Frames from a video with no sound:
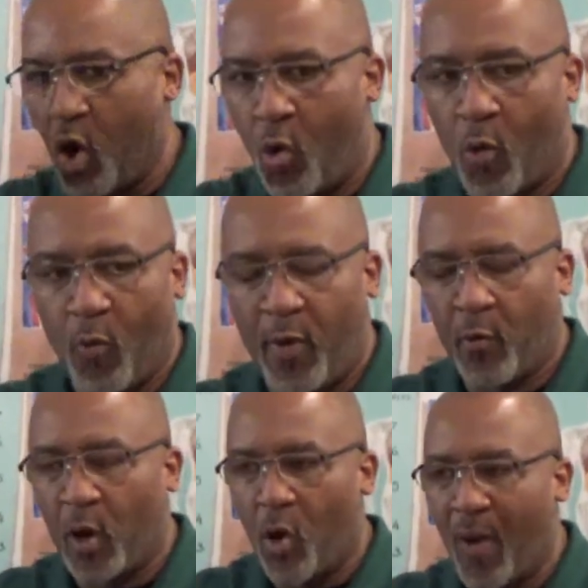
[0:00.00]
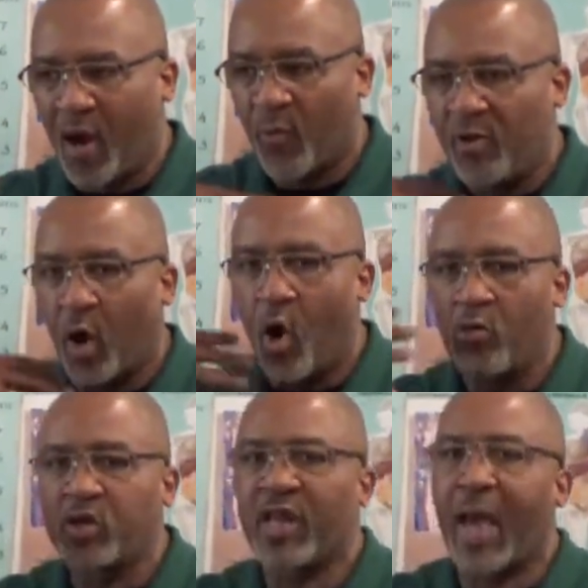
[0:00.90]
our homework, we, we go back and read the
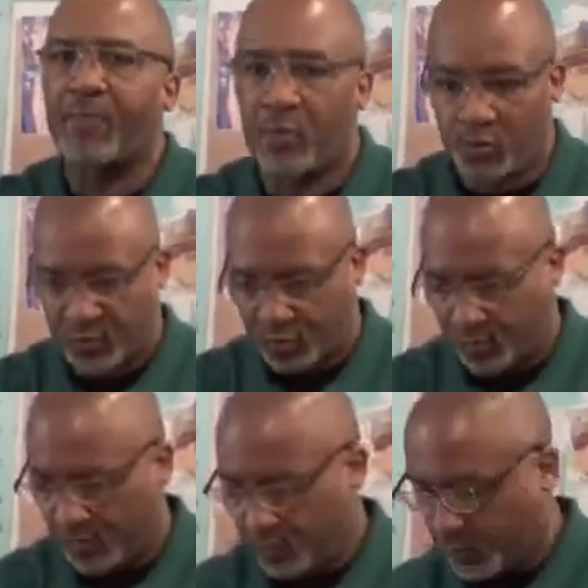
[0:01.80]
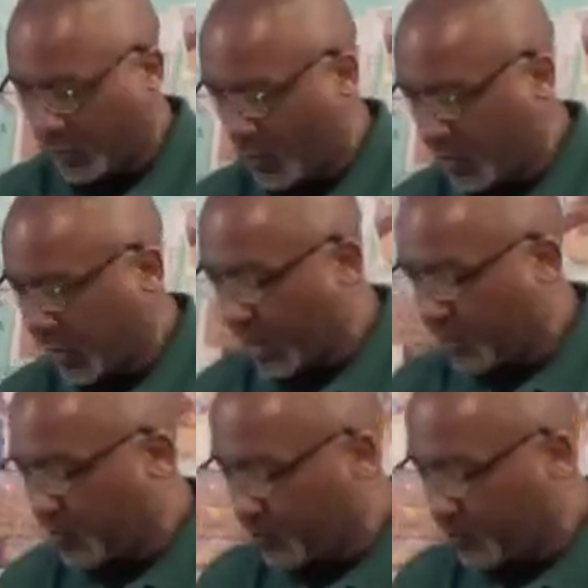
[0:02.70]
whole chapters, okay?